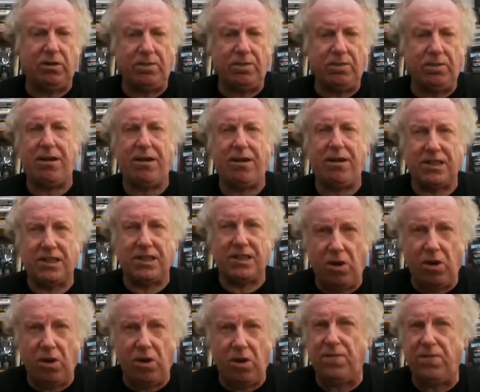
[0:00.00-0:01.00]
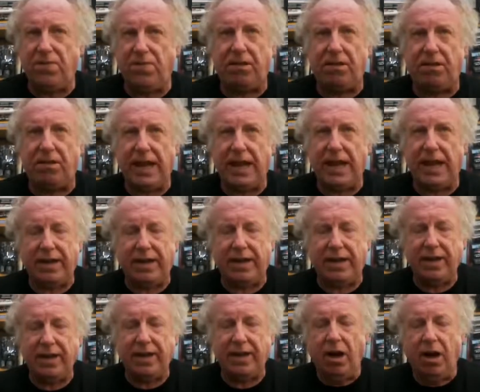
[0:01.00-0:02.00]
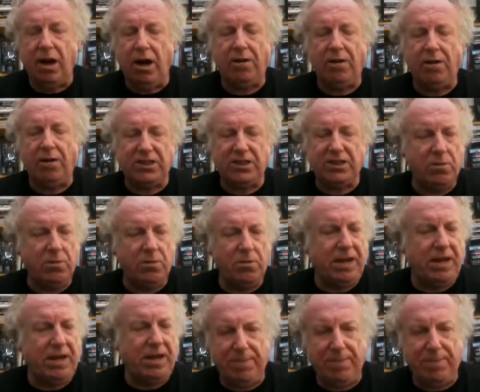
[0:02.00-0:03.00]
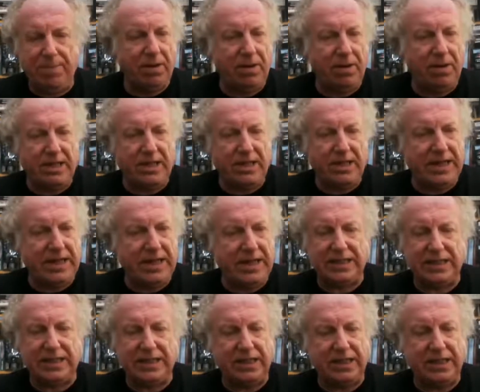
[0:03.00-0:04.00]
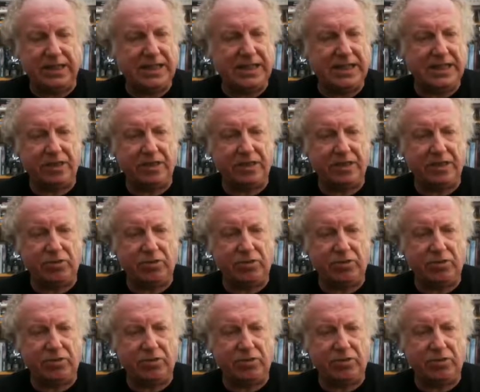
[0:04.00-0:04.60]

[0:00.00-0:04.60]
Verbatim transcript: They are so far ahead of so many people in the States and in this country.